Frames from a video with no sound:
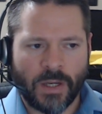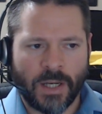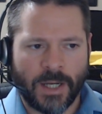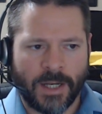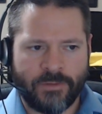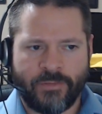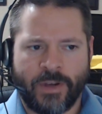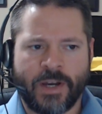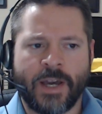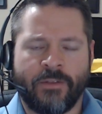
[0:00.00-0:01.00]
I
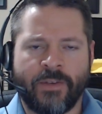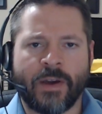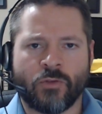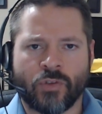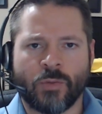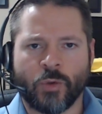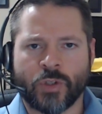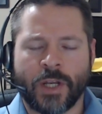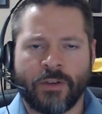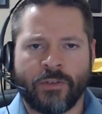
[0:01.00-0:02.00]
have found trouble
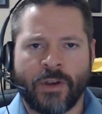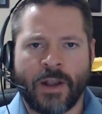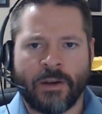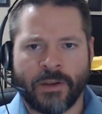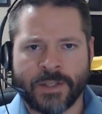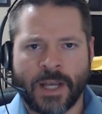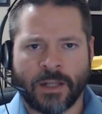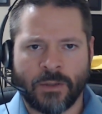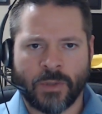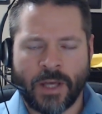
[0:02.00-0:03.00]
trying to figure out
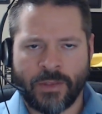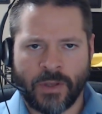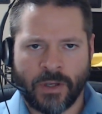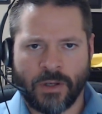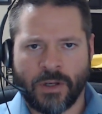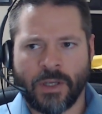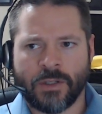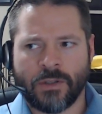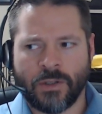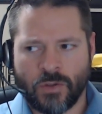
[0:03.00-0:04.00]
exactly what I thought Kant
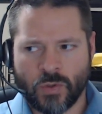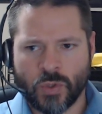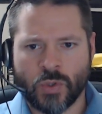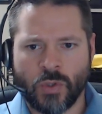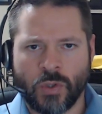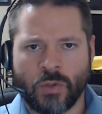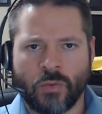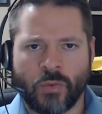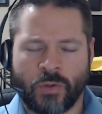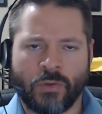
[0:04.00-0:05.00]
understood
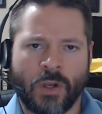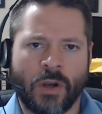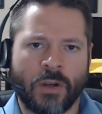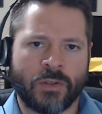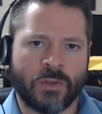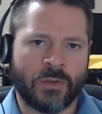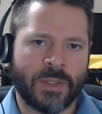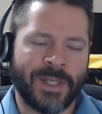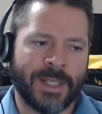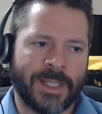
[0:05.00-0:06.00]
with regard to a
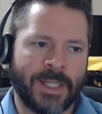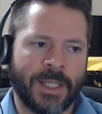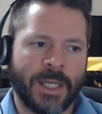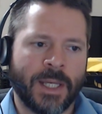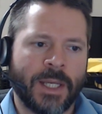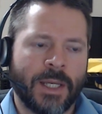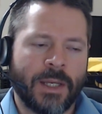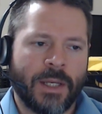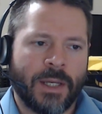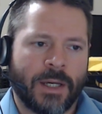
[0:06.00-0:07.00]
deity.
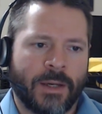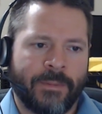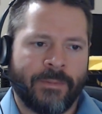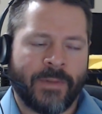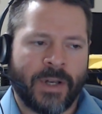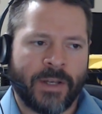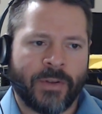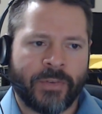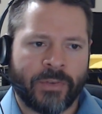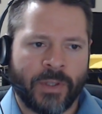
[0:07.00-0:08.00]
I
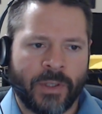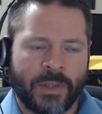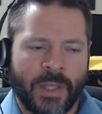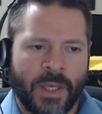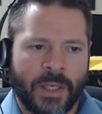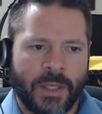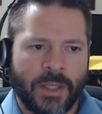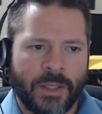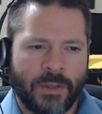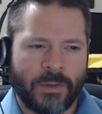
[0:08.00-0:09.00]
also think that
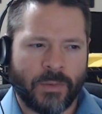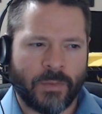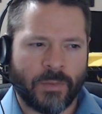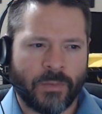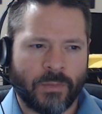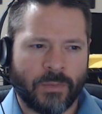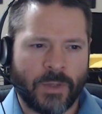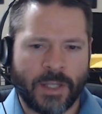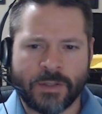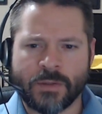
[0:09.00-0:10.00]

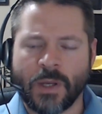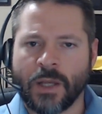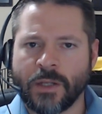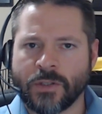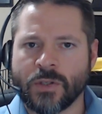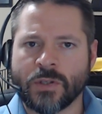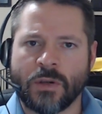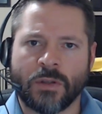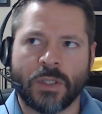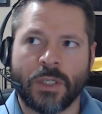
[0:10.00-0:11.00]
that's not
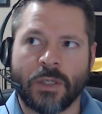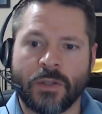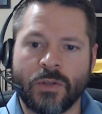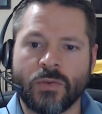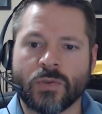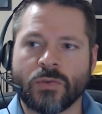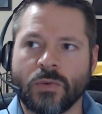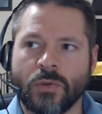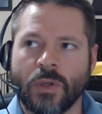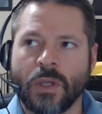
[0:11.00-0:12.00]
necessarily
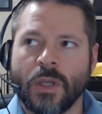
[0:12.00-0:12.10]
unusual